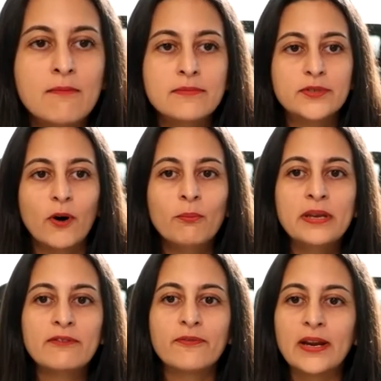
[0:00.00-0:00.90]
Don't be
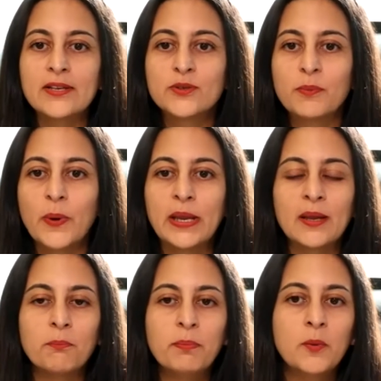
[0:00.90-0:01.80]
afraid to bring
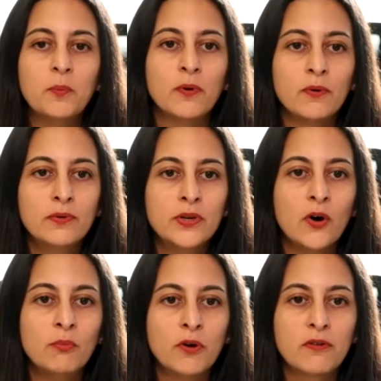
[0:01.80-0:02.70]
in people who know
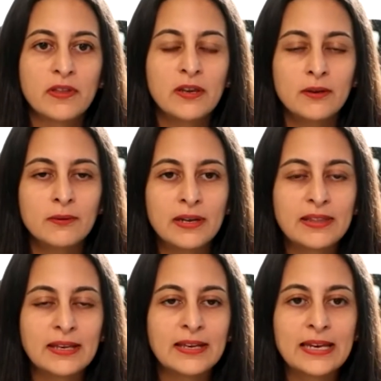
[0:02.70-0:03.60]
more than you. I
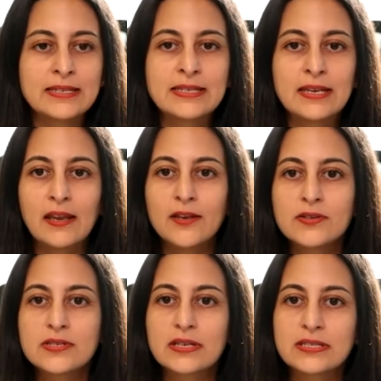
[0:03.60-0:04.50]
think that is the key to
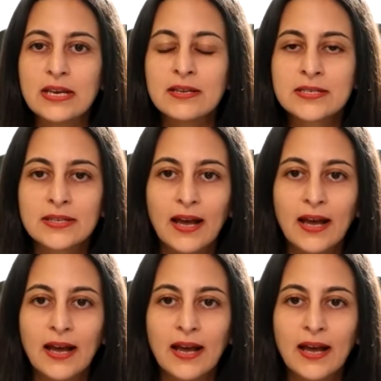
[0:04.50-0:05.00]
success.